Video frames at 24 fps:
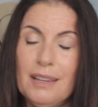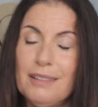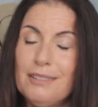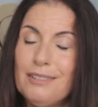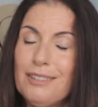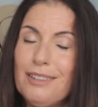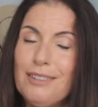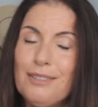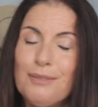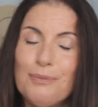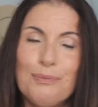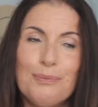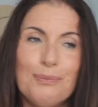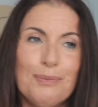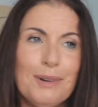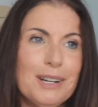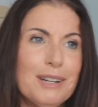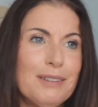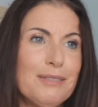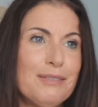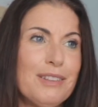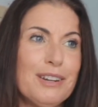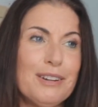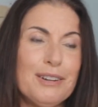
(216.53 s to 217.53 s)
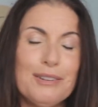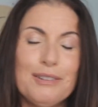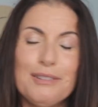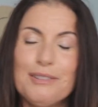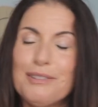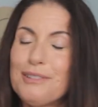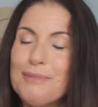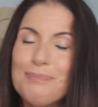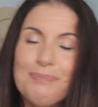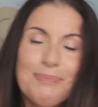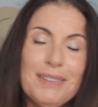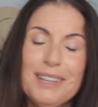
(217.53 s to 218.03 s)
Just one of
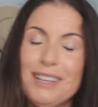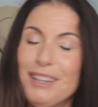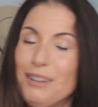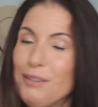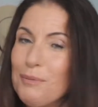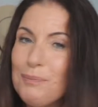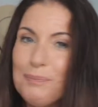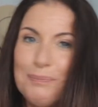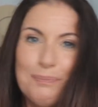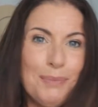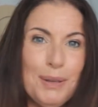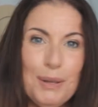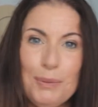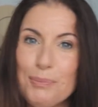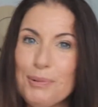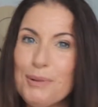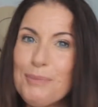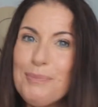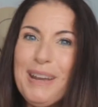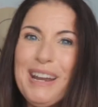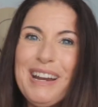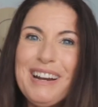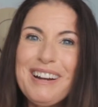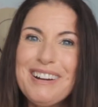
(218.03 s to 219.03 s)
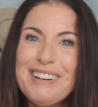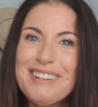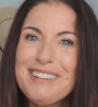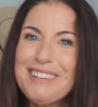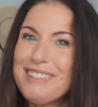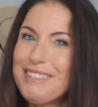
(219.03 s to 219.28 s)
those be prepared